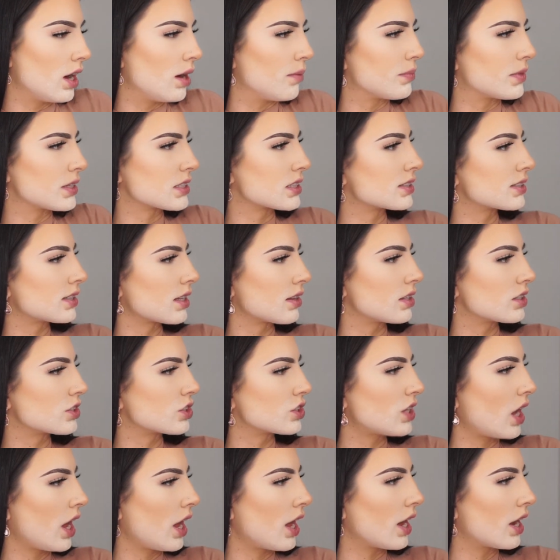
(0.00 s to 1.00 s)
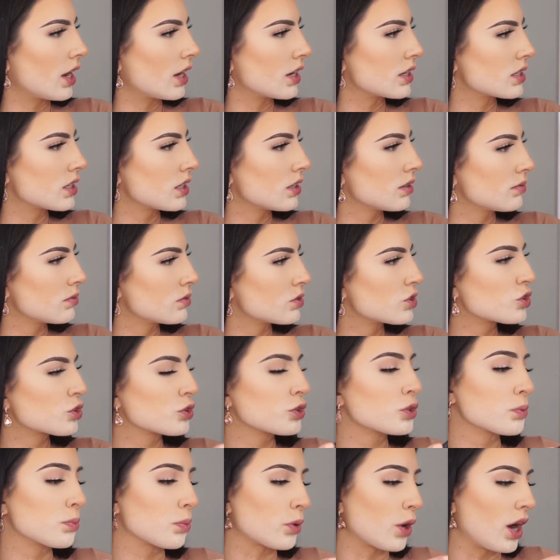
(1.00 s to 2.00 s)
This is in the shade
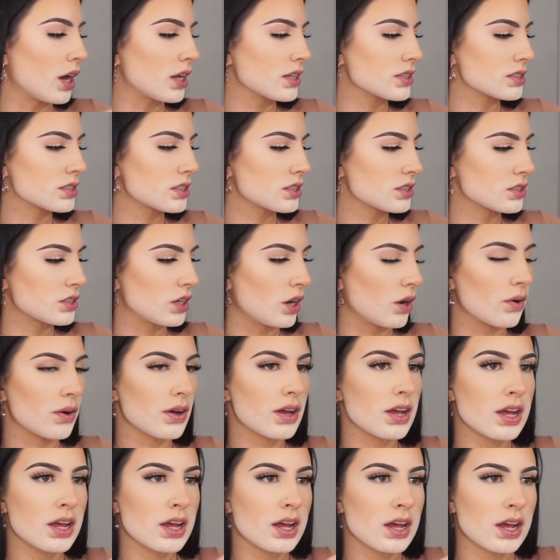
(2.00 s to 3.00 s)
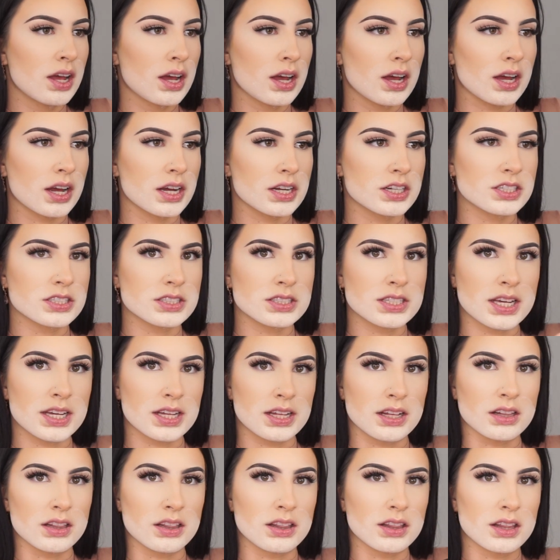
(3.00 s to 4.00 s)
True Bronze. So I just take
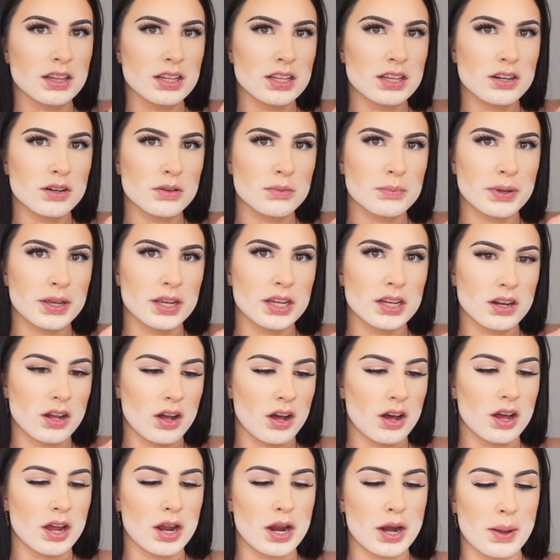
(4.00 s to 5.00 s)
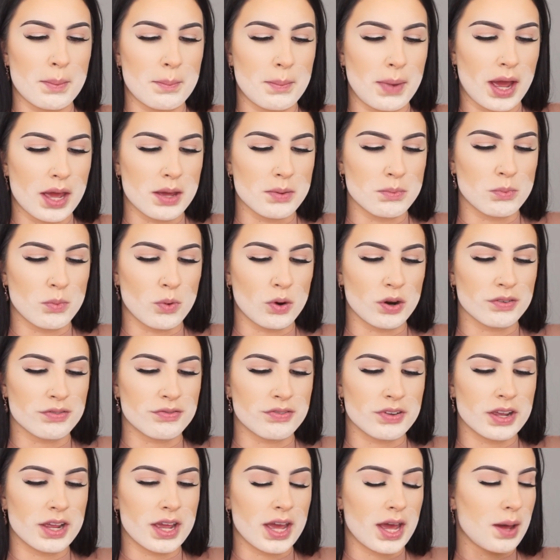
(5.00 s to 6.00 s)
a little bit on my
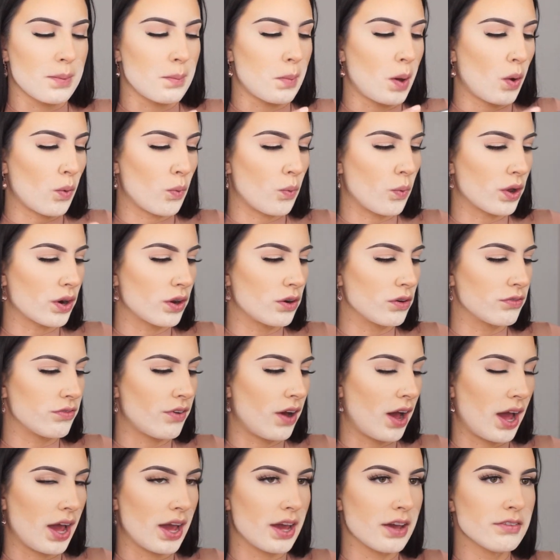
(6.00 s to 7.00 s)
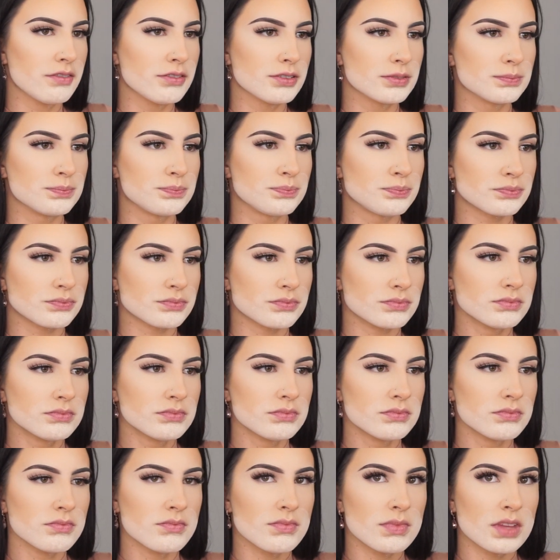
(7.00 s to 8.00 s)
Morphe M105,
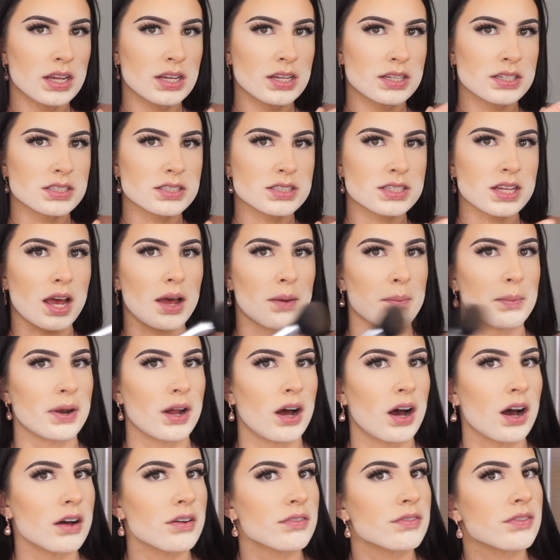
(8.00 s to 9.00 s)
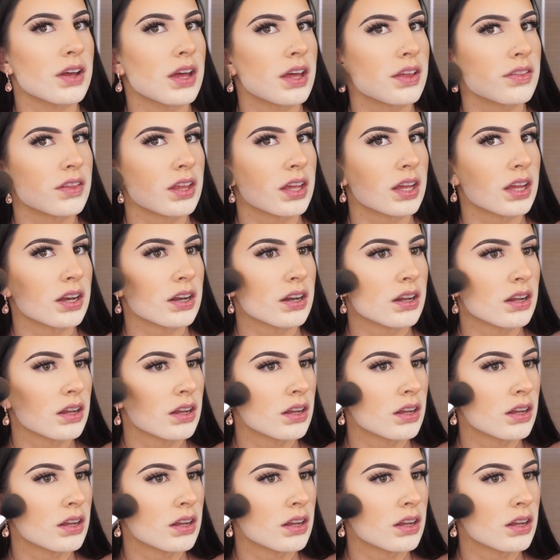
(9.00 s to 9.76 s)
tap it off, and then